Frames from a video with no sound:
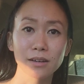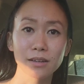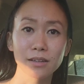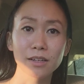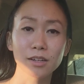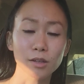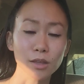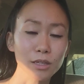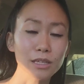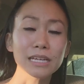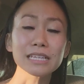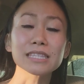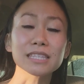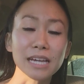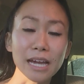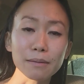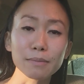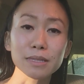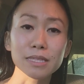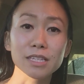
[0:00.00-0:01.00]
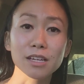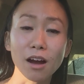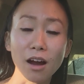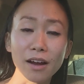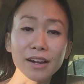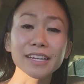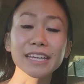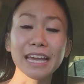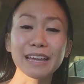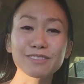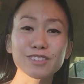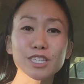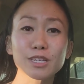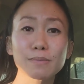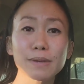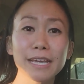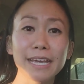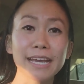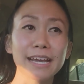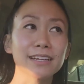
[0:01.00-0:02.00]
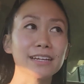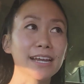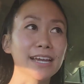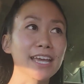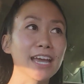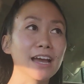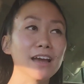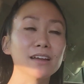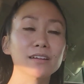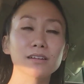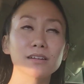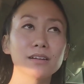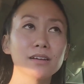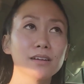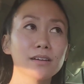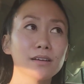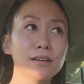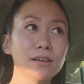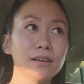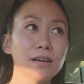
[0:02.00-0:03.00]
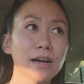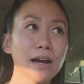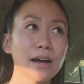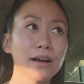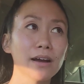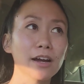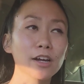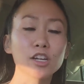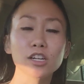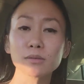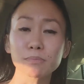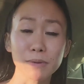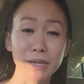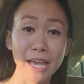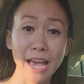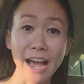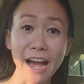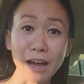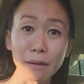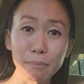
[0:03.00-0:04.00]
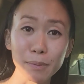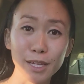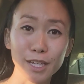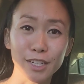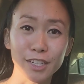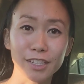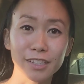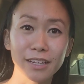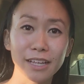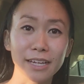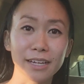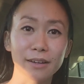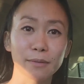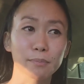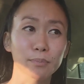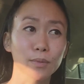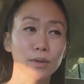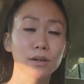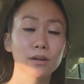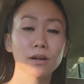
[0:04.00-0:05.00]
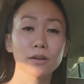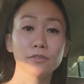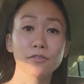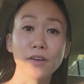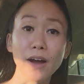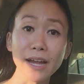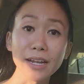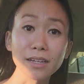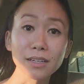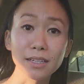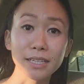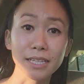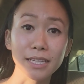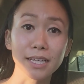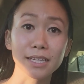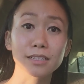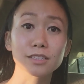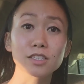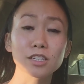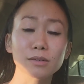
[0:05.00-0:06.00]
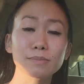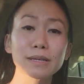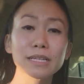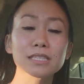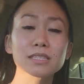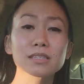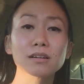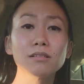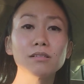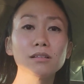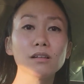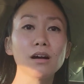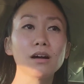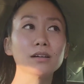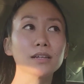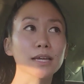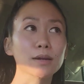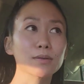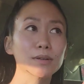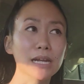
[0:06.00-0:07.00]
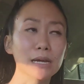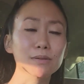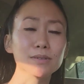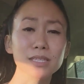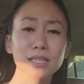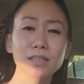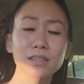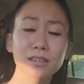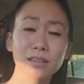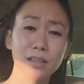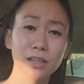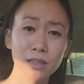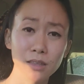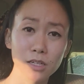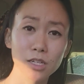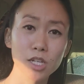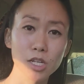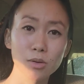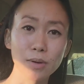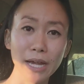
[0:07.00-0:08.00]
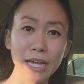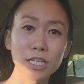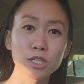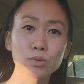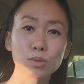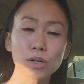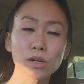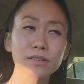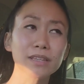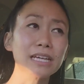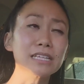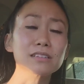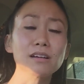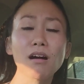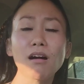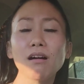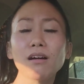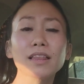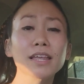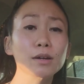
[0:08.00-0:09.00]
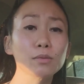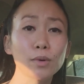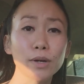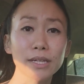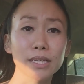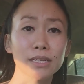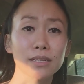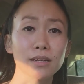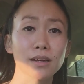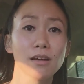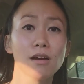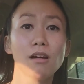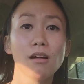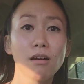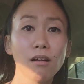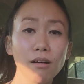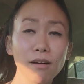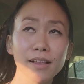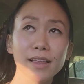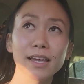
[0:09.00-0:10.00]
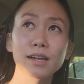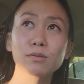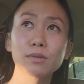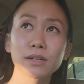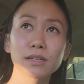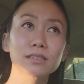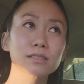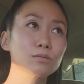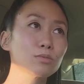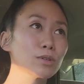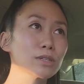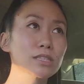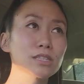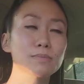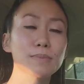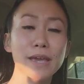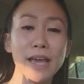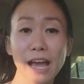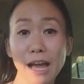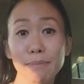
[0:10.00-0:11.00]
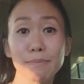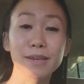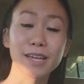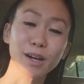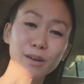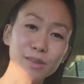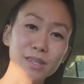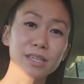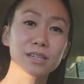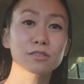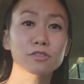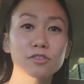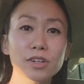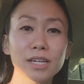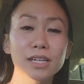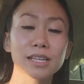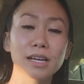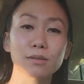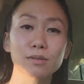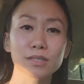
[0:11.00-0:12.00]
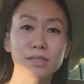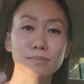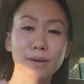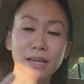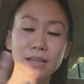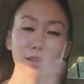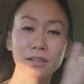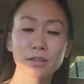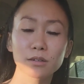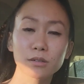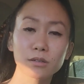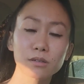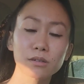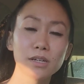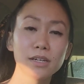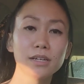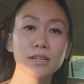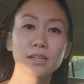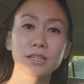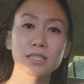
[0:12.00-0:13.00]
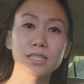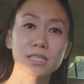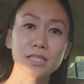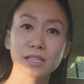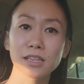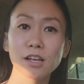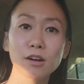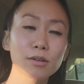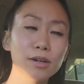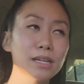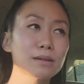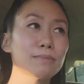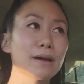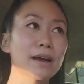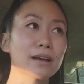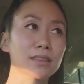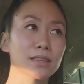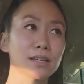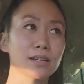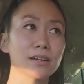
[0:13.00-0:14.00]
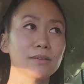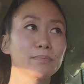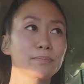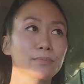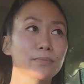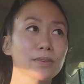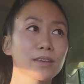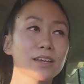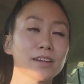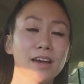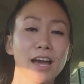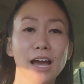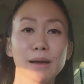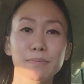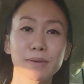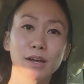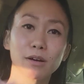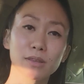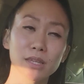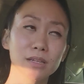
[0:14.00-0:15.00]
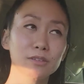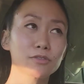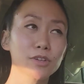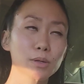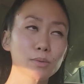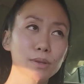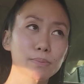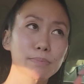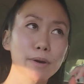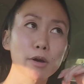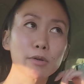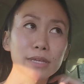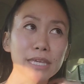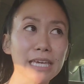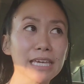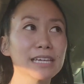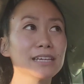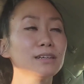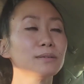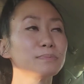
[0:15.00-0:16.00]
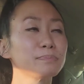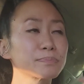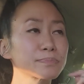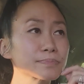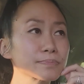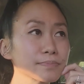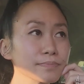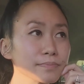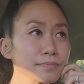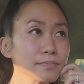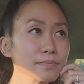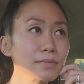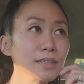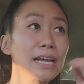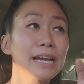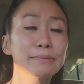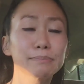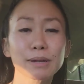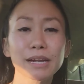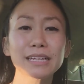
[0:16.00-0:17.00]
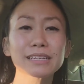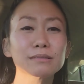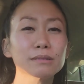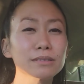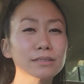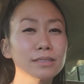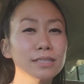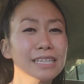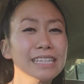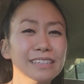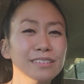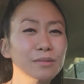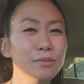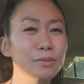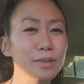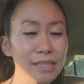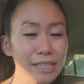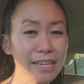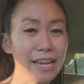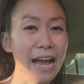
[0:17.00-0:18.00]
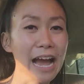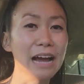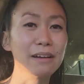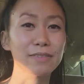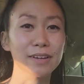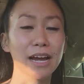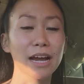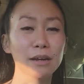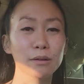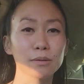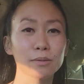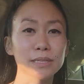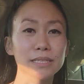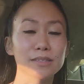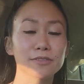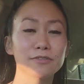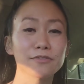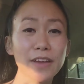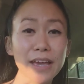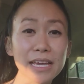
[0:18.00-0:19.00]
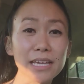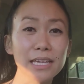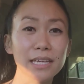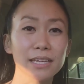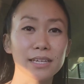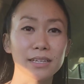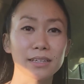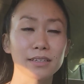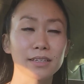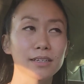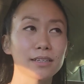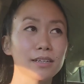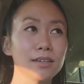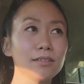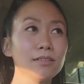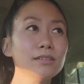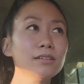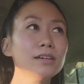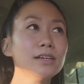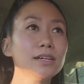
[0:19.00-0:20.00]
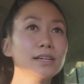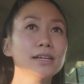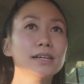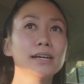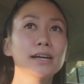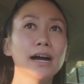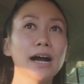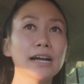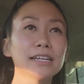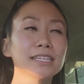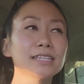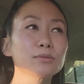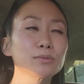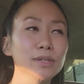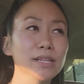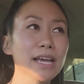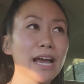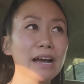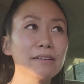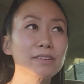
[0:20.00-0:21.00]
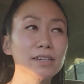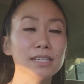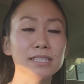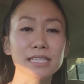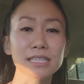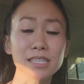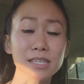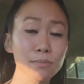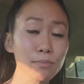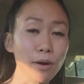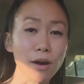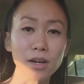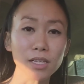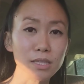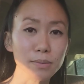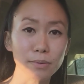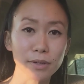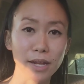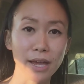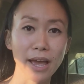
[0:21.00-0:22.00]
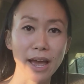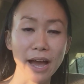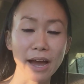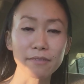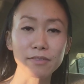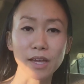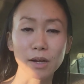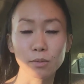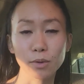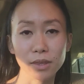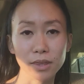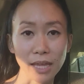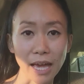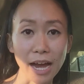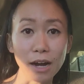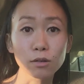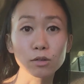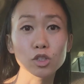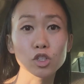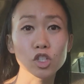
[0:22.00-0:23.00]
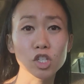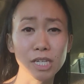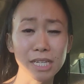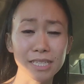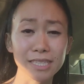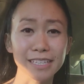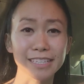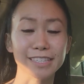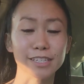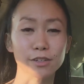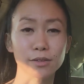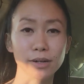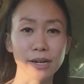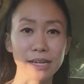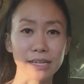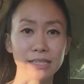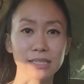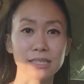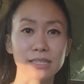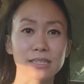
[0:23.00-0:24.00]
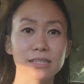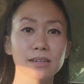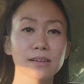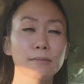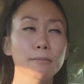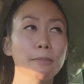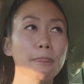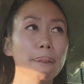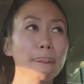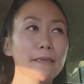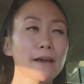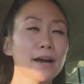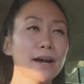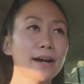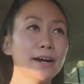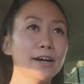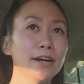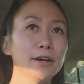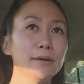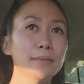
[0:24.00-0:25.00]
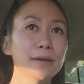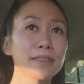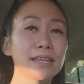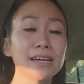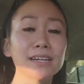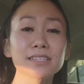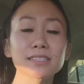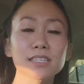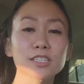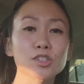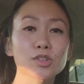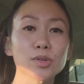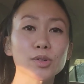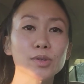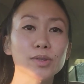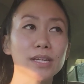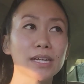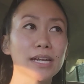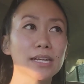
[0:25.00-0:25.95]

You know, the assignments God gave to me, and I couldn't be happier. Like, finally, like, it took me so long. Like, when I was in the new age world, that's all I wanted. All I wanted was to be happy, healthy, and free. That was my little slogan back then. You know, happy, healthy, and free with Bo Yi. But I didn't really have it. I was faking it, you know. I didn't really have it because it's impossible to have that without Jesus Christ. And that is the truth.